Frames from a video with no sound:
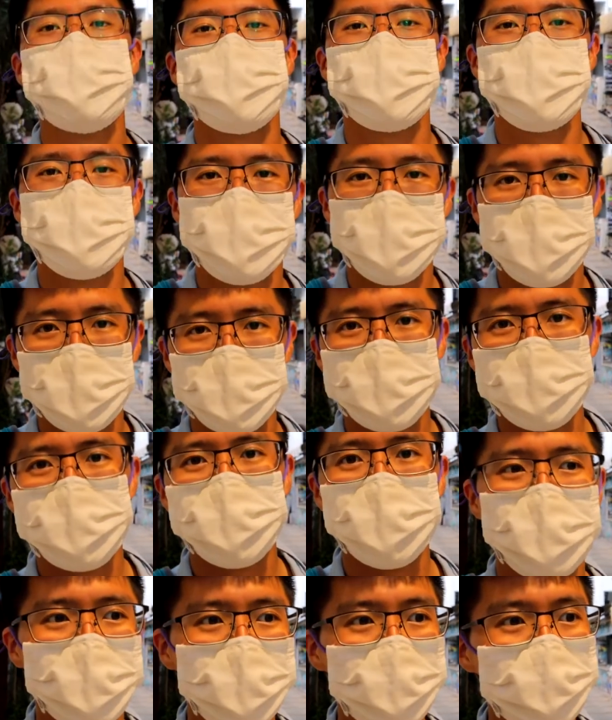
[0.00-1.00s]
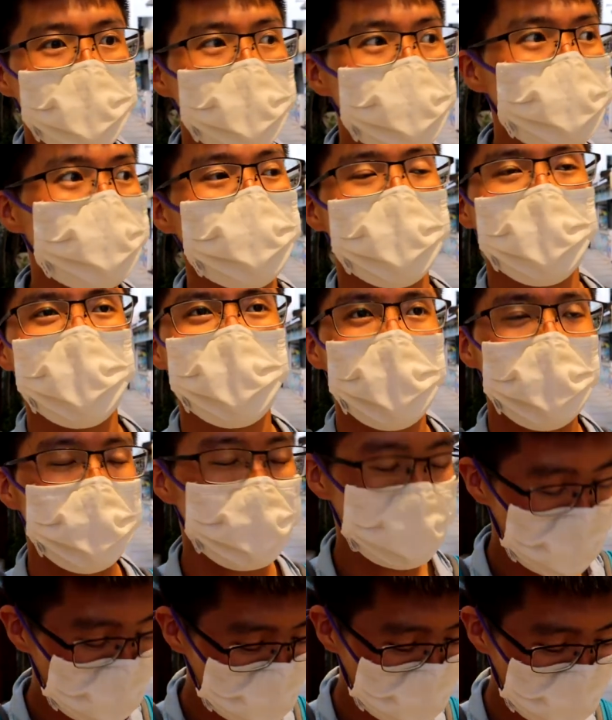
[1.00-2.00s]
a very long bus ride. That
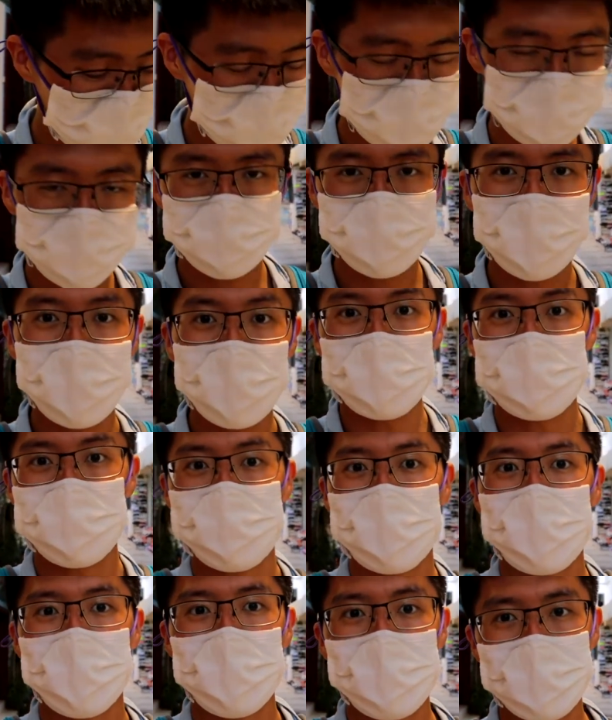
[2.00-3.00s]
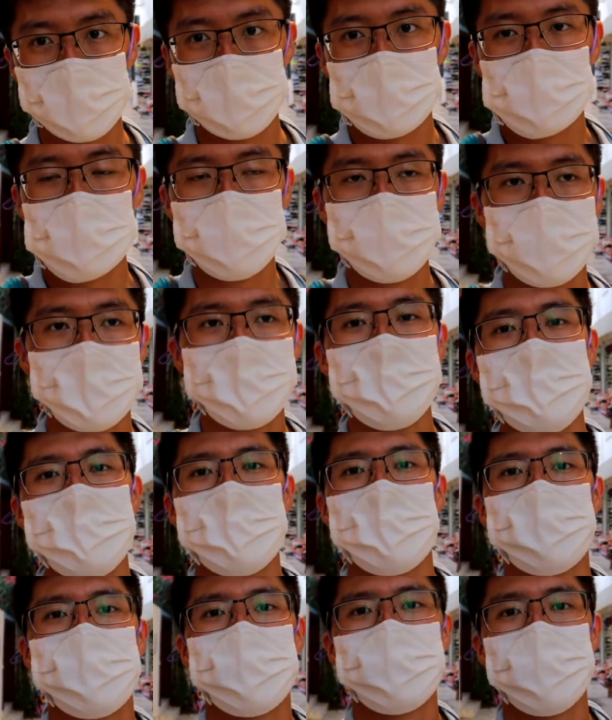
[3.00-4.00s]
was almost five hours
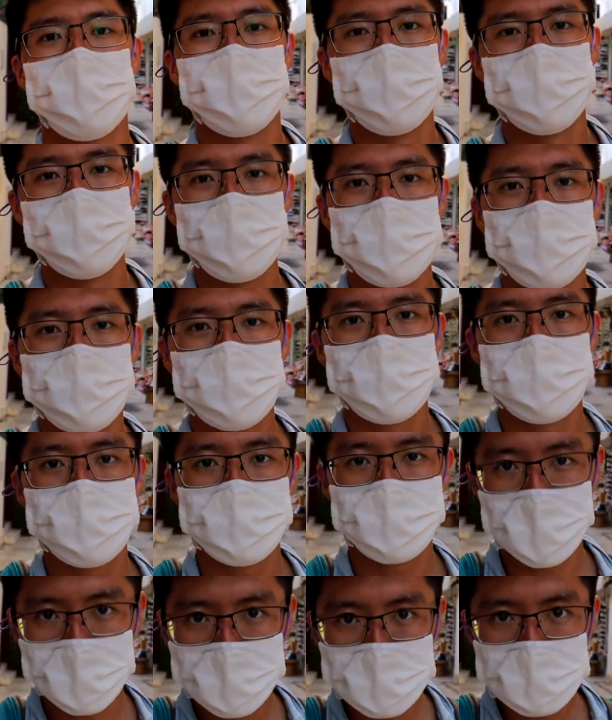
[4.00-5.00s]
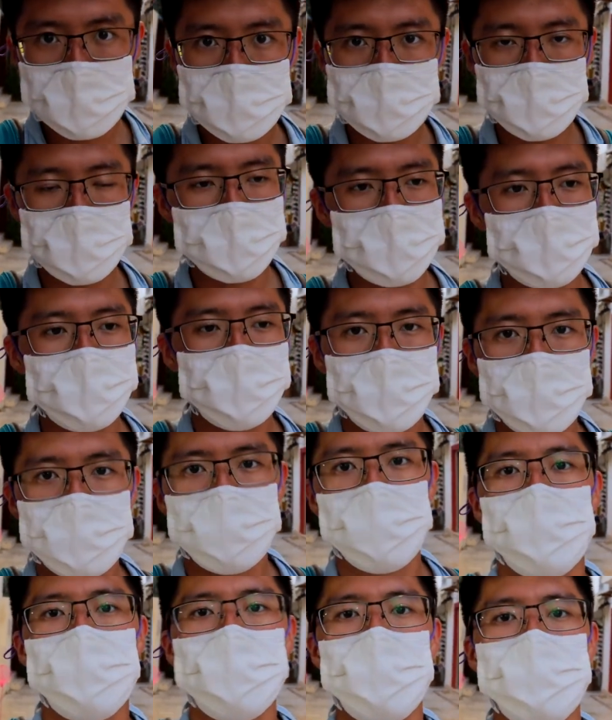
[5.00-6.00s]
from Denizli
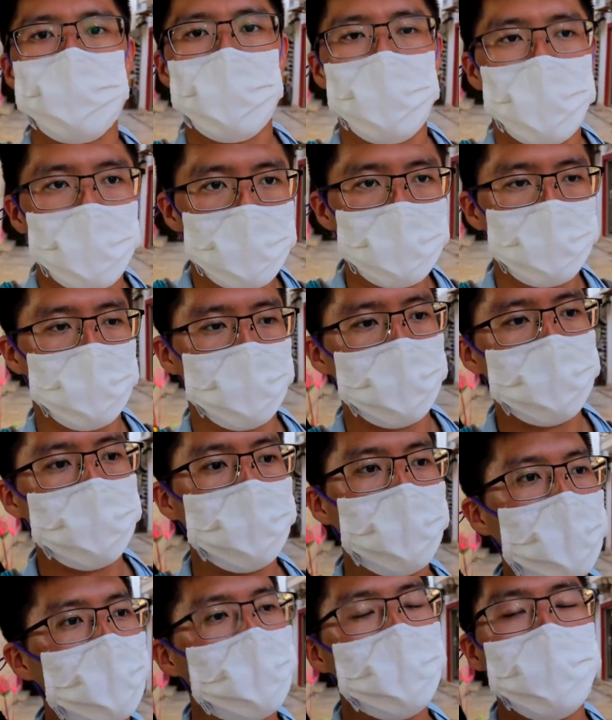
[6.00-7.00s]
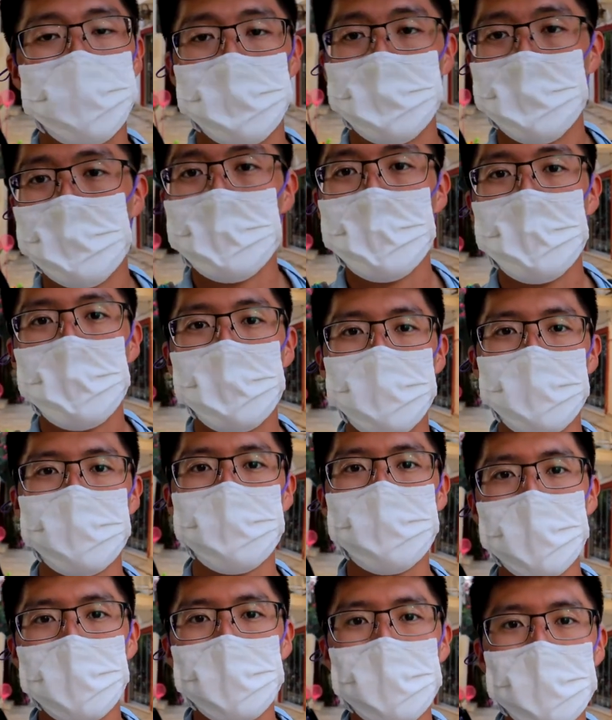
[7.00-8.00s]
to Bodrum, but we've
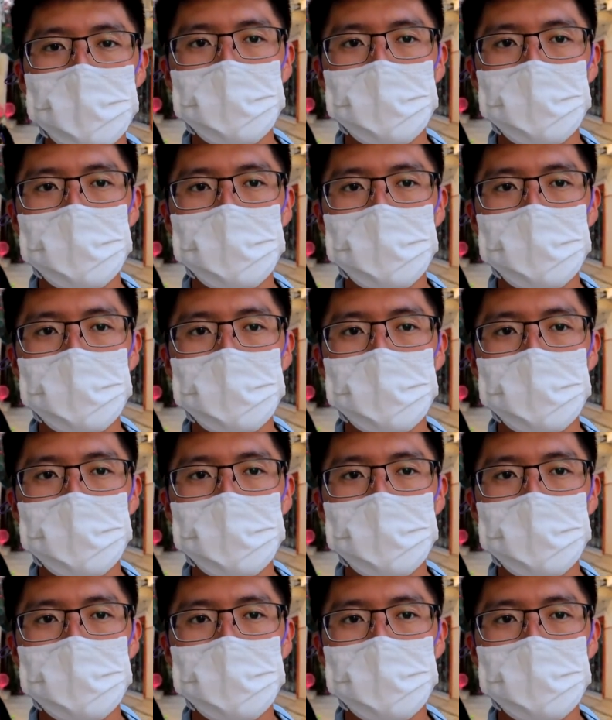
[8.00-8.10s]
made it